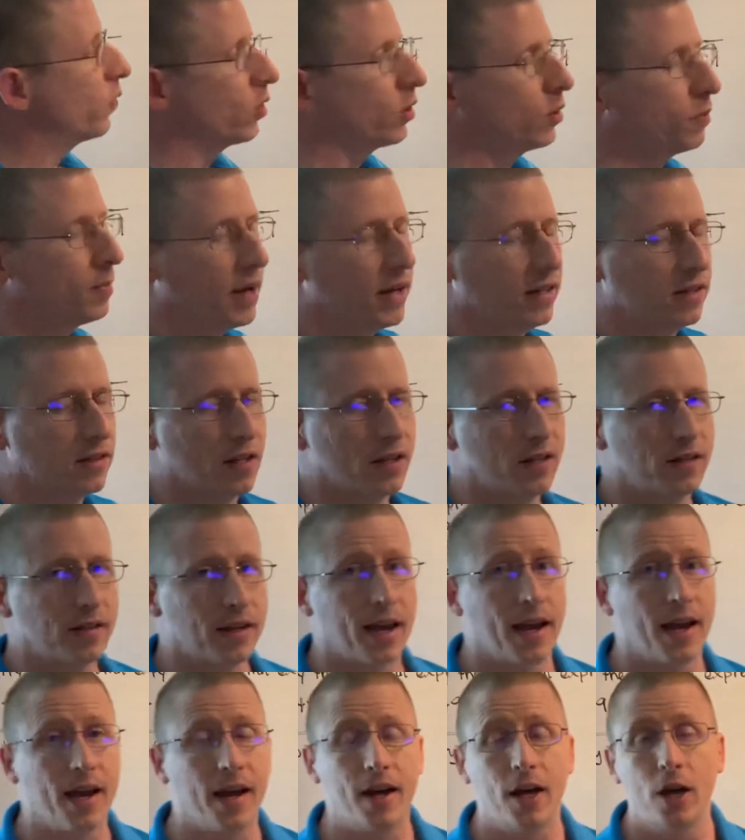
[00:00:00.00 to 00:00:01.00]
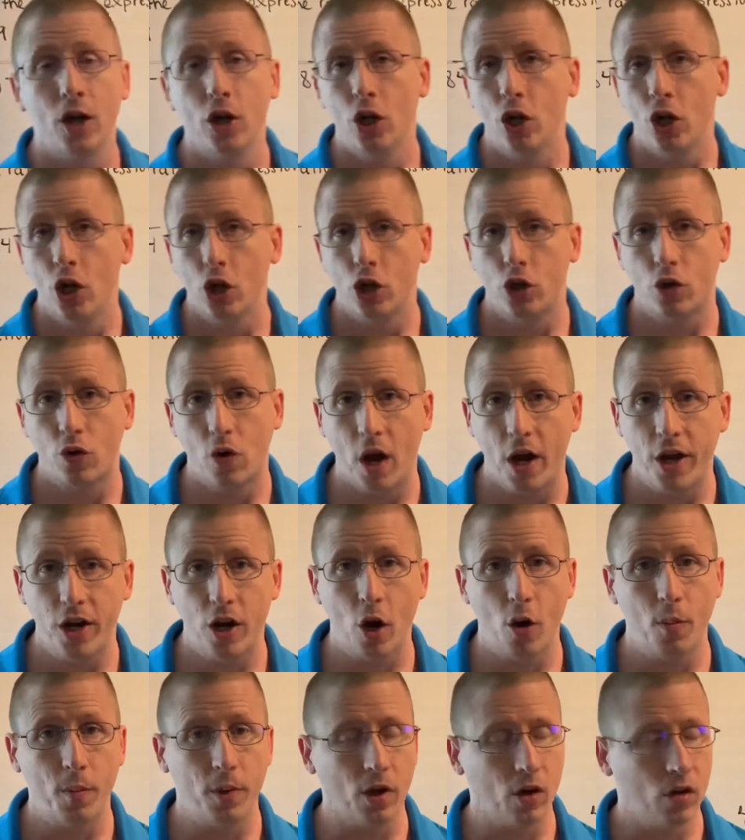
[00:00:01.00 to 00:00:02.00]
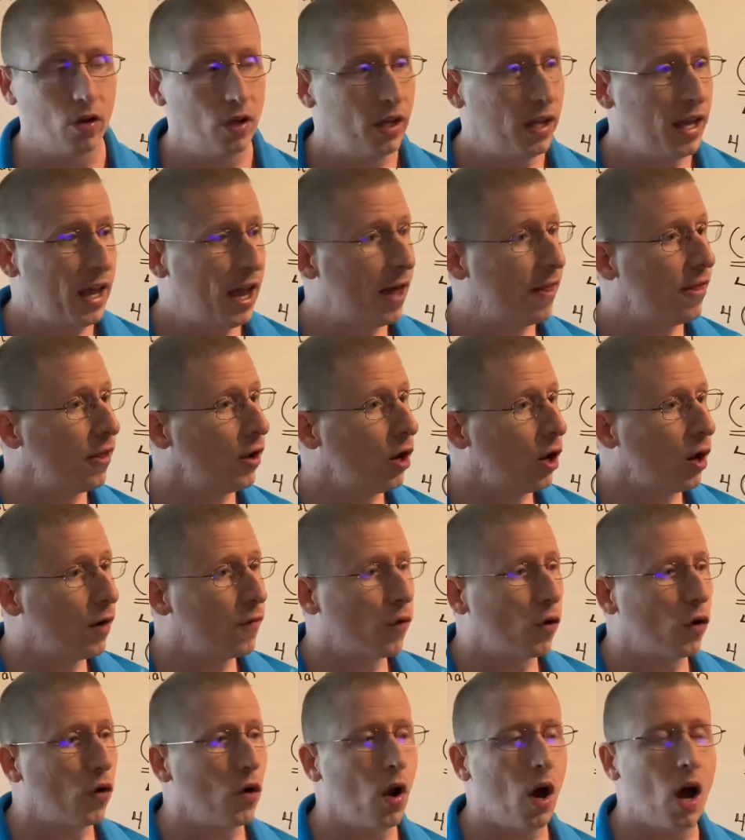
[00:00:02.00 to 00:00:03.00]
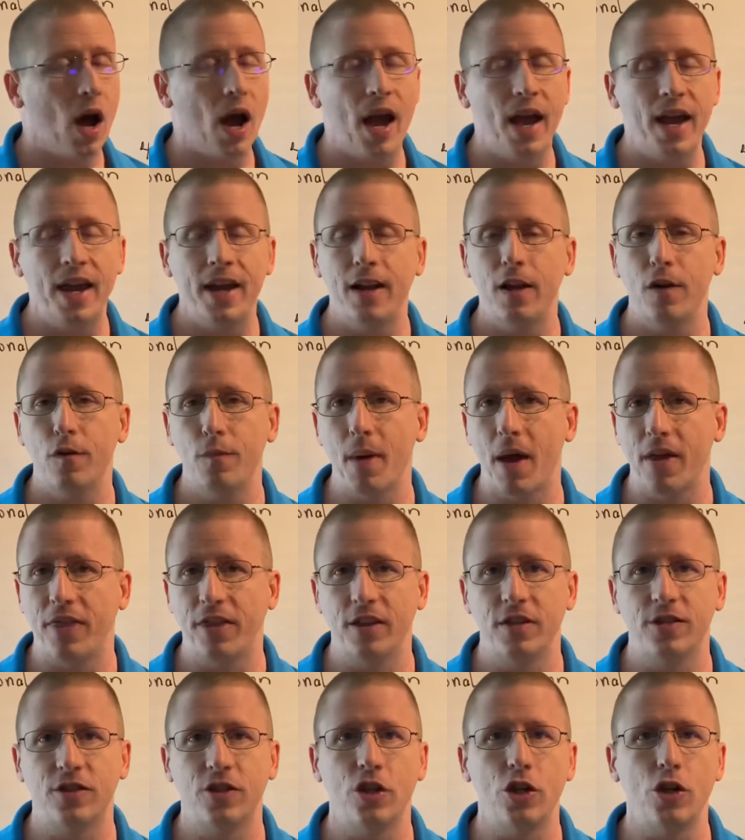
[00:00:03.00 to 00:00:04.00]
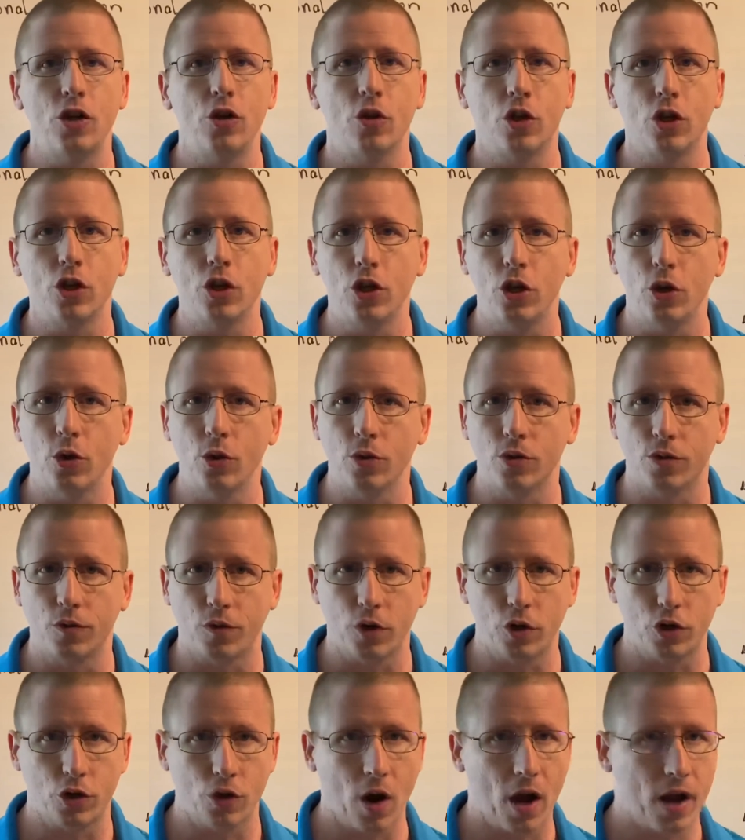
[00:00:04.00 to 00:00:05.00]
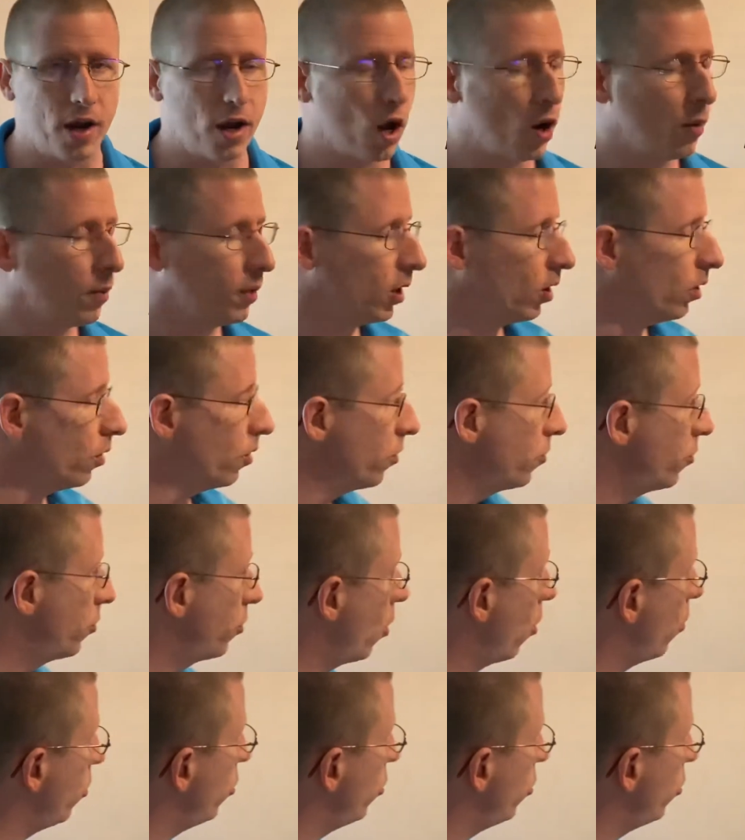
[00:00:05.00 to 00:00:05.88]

which makes this a trinomial. And there are a variety of methods that you can use for trinomials. So